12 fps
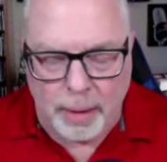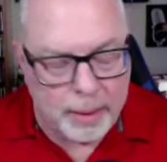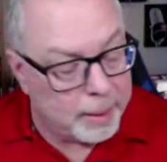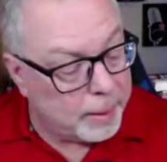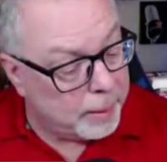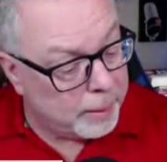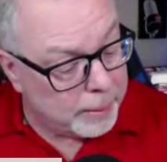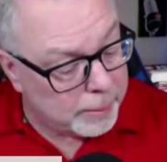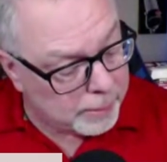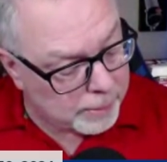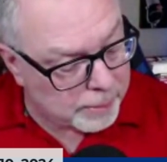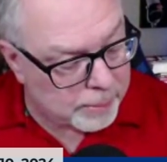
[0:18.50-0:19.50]
Uh,
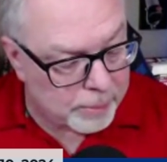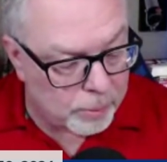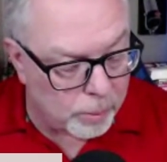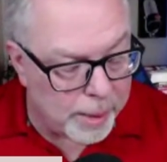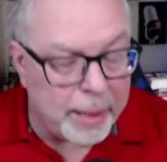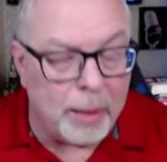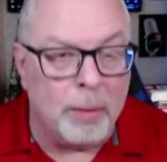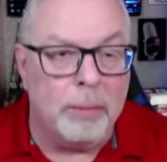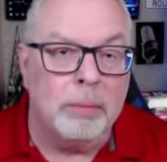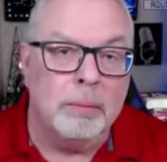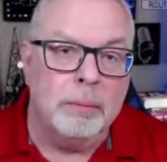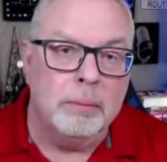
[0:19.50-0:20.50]
wow.
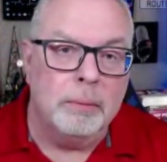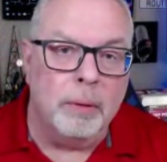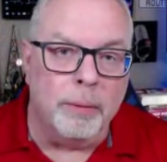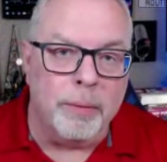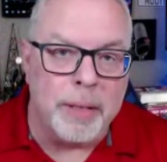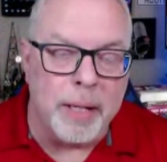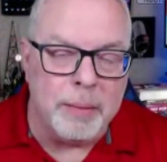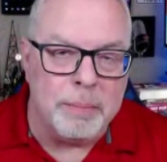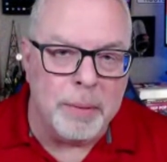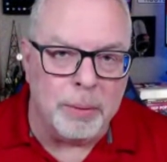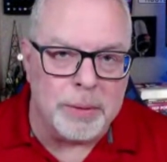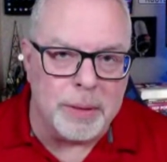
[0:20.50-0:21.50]
Hurricane
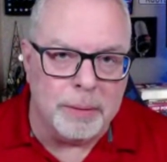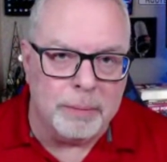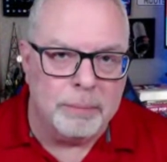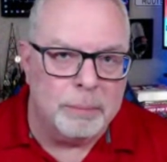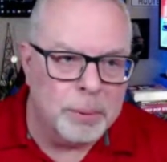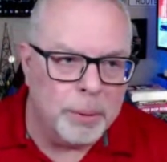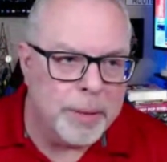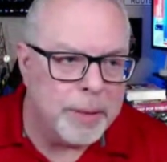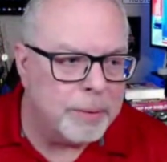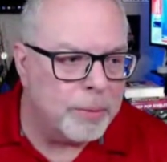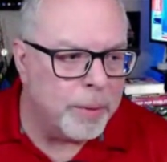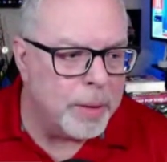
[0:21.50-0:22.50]
Milton, pretty
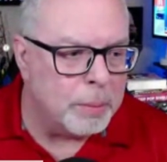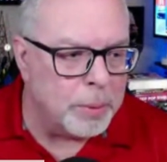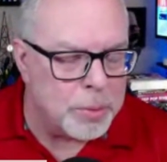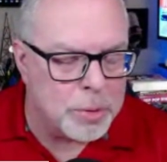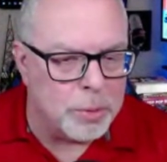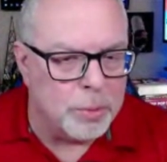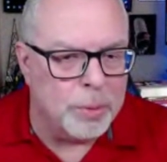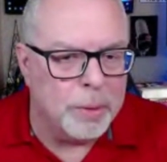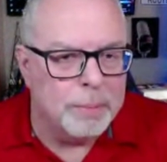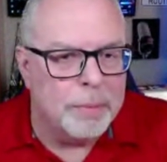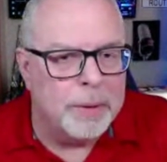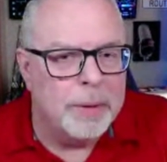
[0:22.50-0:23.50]
incredible
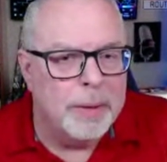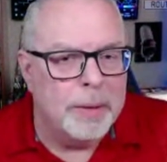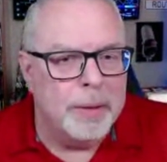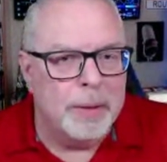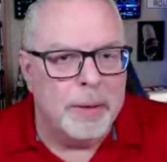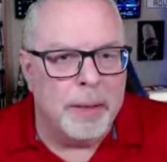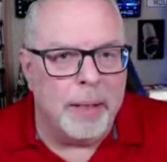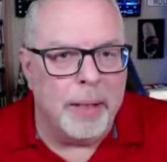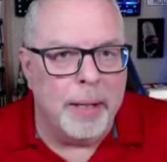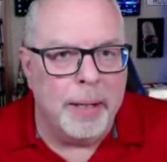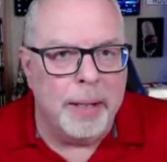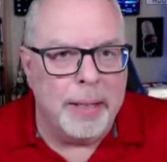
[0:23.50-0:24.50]
storm.
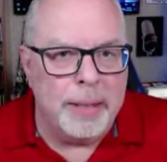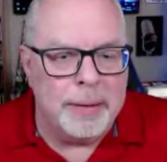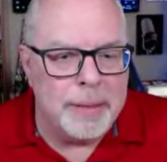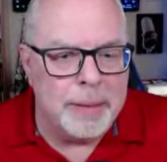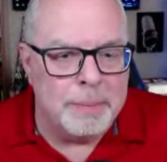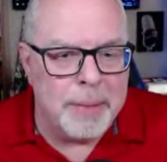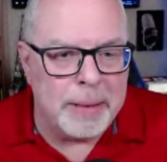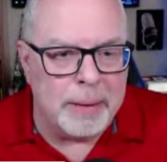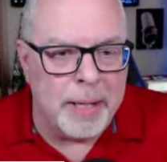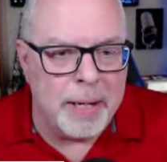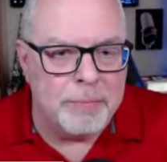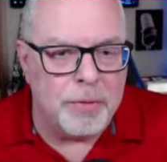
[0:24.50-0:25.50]
Uh, it did make
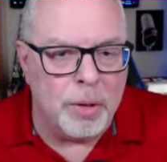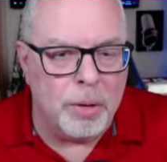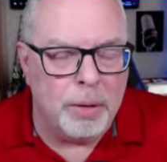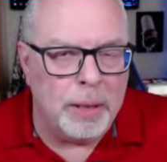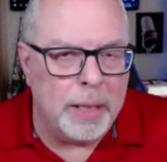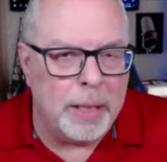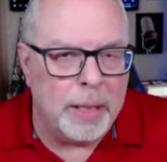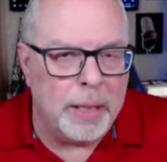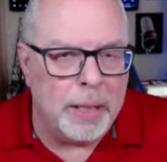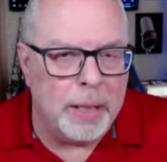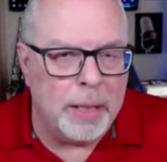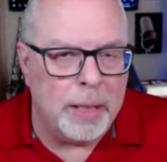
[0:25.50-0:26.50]
landfall last
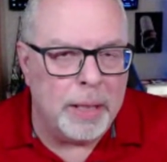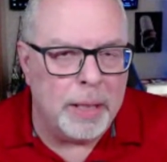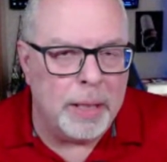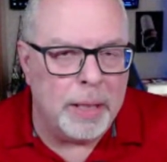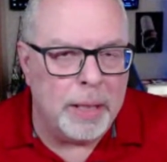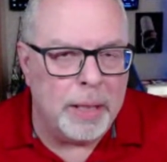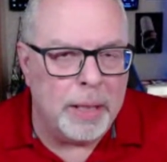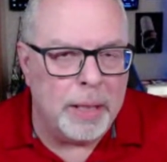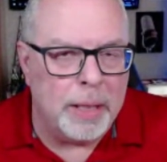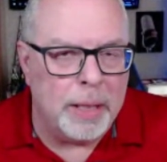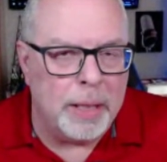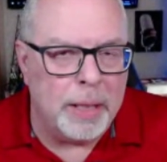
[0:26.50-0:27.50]
night about
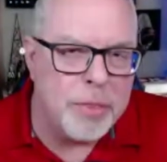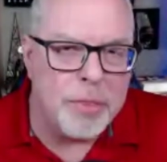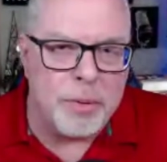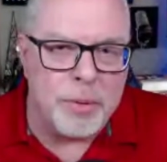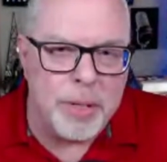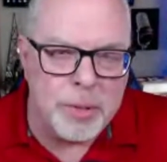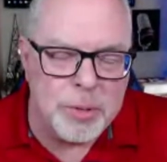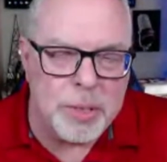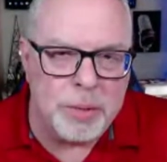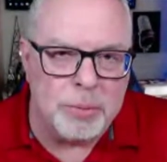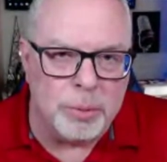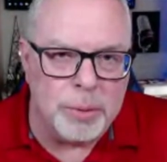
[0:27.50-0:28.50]
7:30
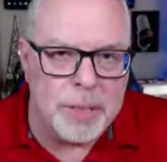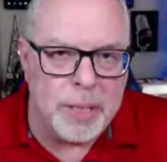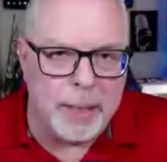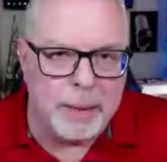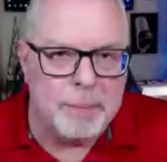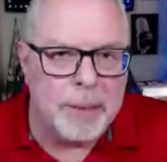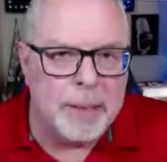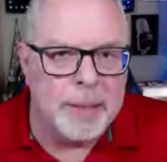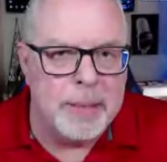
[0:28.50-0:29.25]
Central Time